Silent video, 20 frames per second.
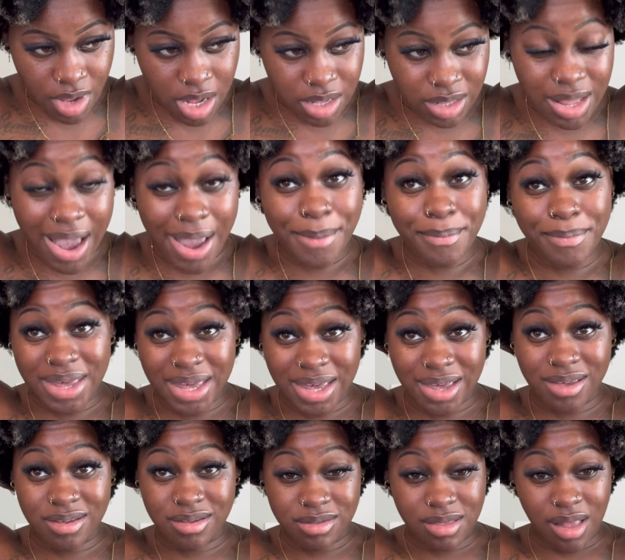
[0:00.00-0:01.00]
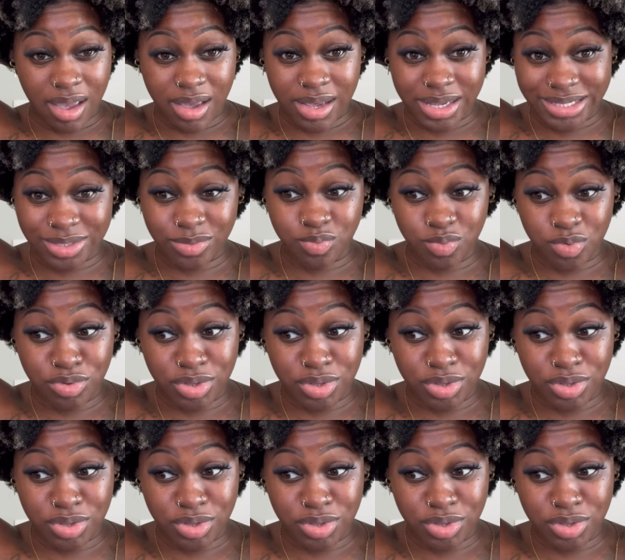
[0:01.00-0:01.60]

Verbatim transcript: Like me, like, it's real